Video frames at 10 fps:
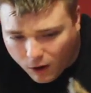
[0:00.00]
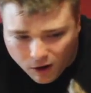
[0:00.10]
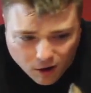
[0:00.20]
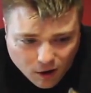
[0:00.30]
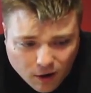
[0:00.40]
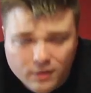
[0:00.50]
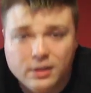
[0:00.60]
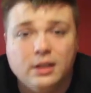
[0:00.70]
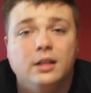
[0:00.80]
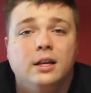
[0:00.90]
Aww.
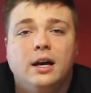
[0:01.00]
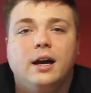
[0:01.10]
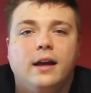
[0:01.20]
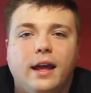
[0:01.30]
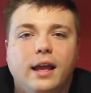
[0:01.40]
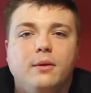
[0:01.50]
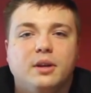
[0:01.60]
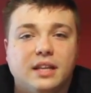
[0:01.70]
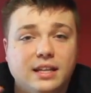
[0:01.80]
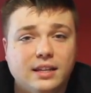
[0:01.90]

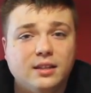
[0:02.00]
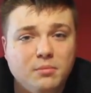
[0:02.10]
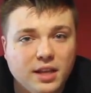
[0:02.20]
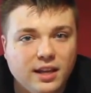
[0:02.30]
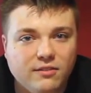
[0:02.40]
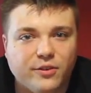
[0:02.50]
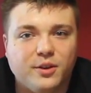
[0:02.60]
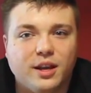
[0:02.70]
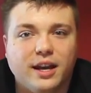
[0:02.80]
Anyways, I did some digging for you